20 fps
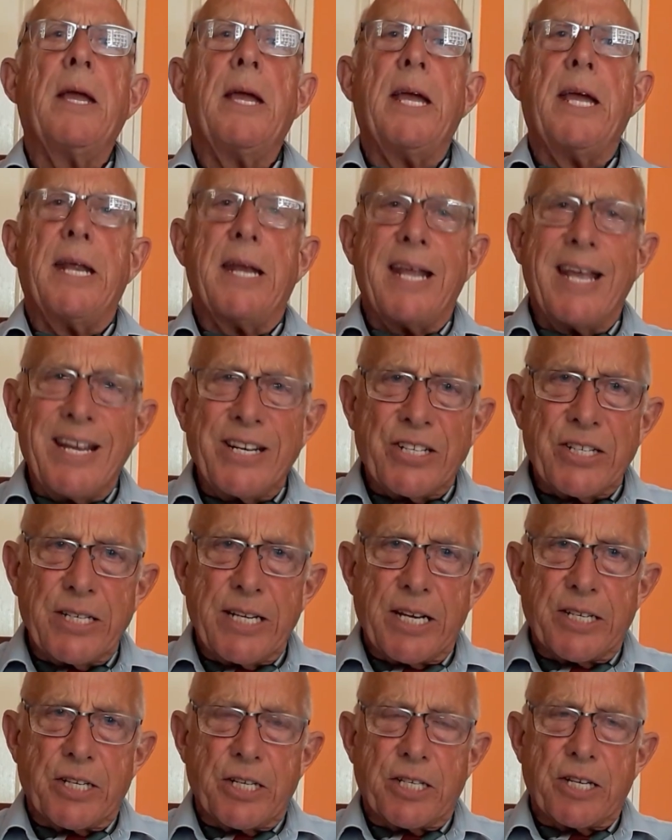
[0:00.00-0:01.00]
It isn't
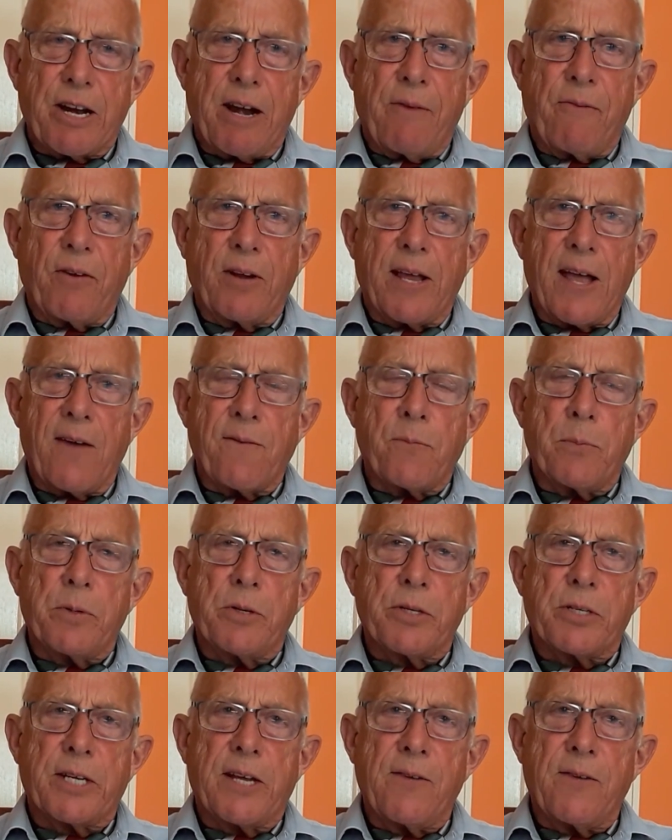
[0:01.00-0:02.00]
necessary for
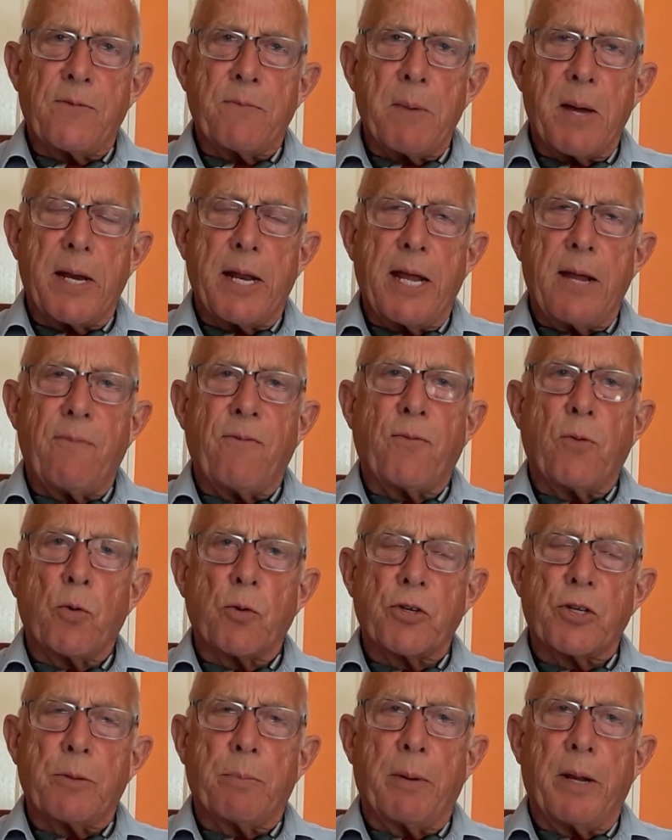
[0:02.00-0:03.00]
governments to give money
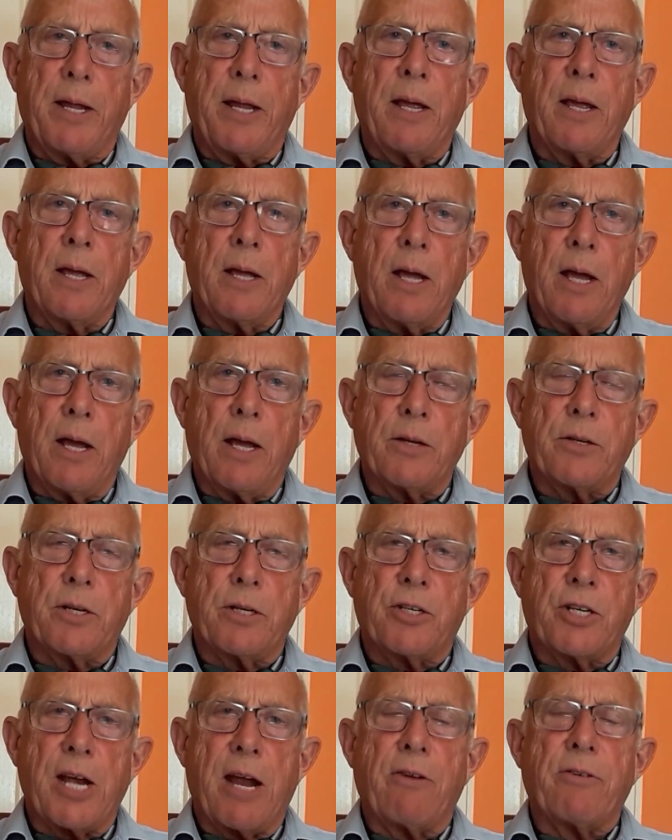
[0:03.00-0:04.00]
forcibly to
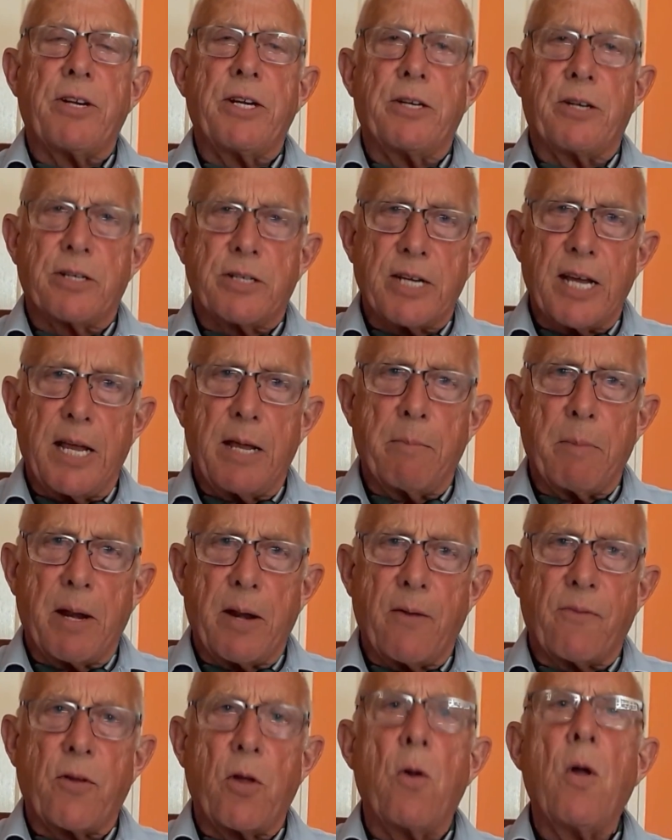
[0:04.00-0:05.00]
charity, to take
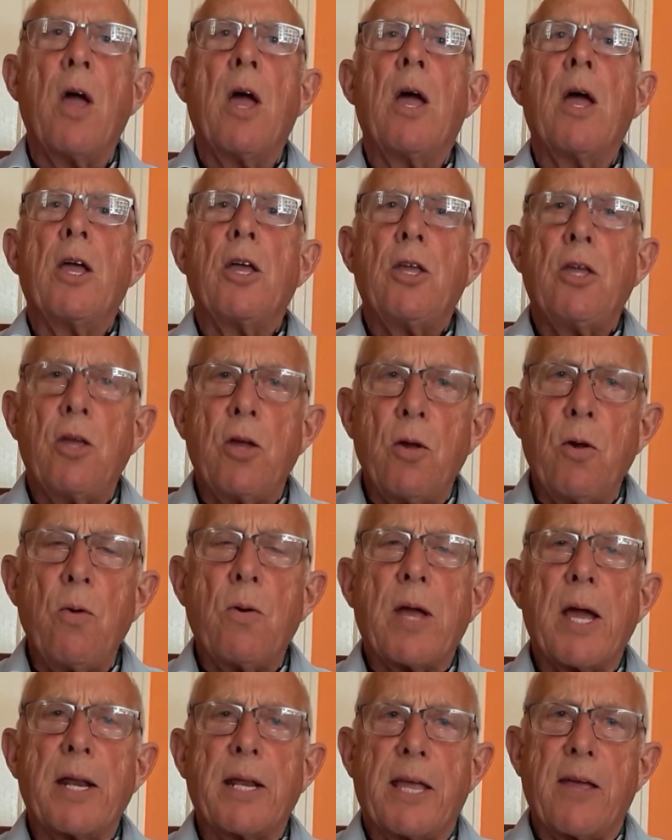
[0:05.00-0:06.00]
money off you. You
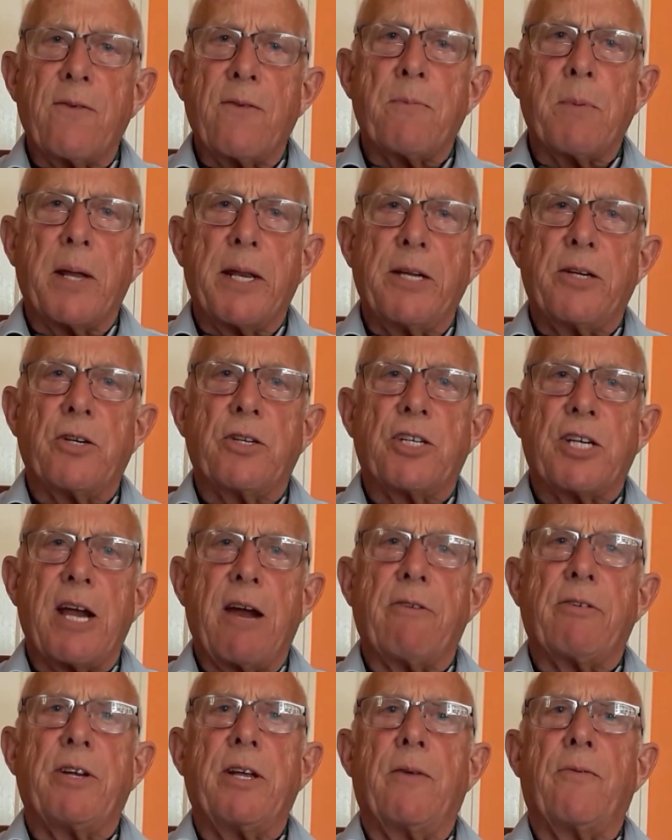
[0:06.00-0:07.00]
can give money to
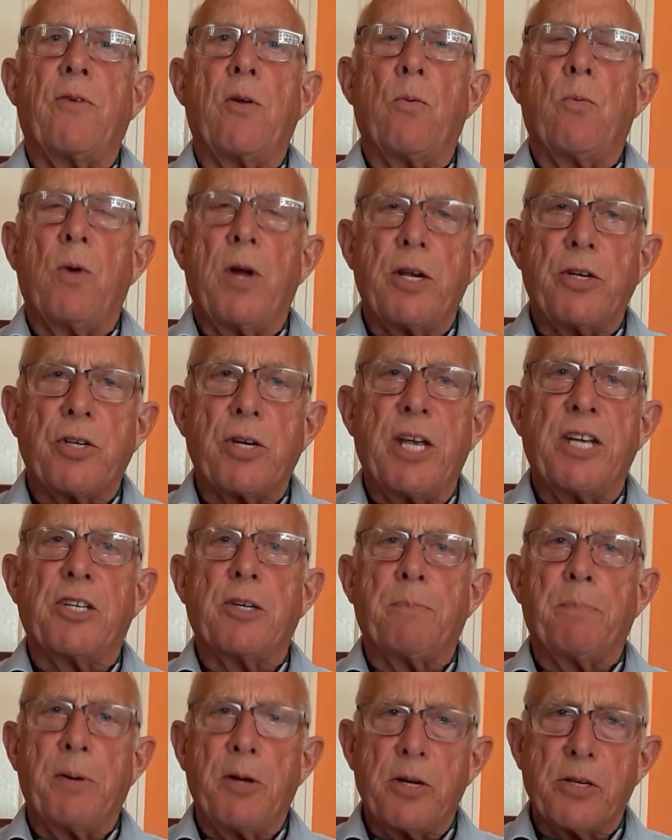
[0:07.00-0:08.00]
charity if you wish. It's
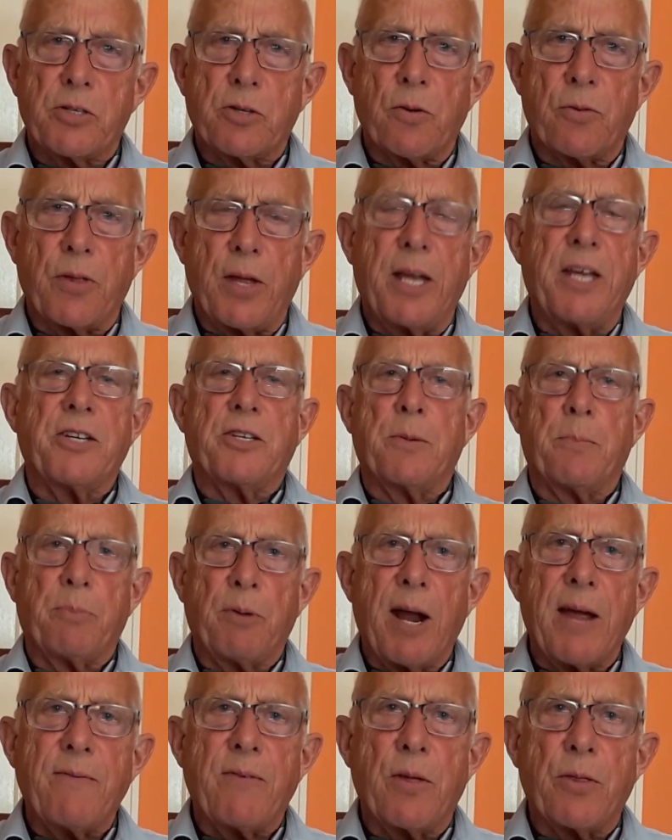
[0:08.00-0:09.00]
a personal thing. It's a
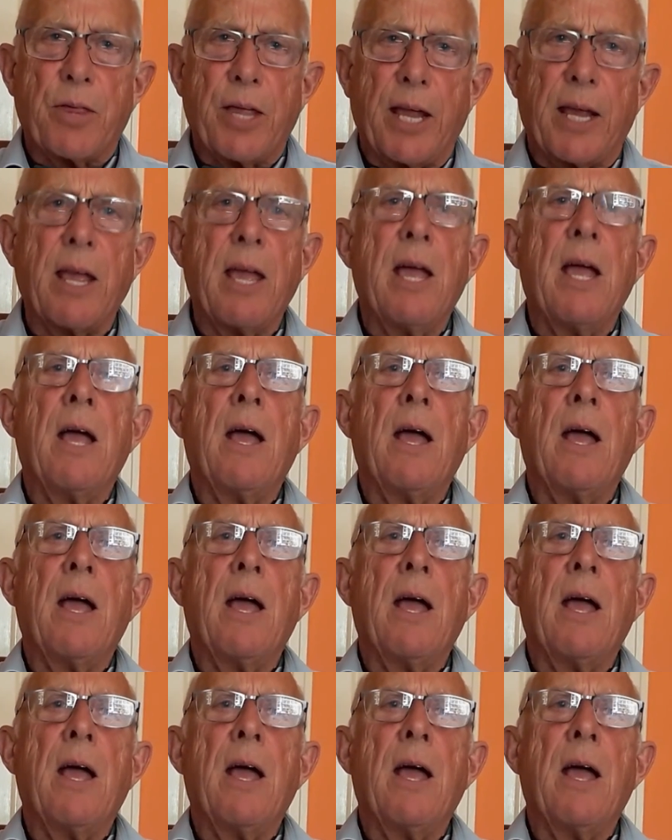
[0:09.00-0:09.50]
private thing.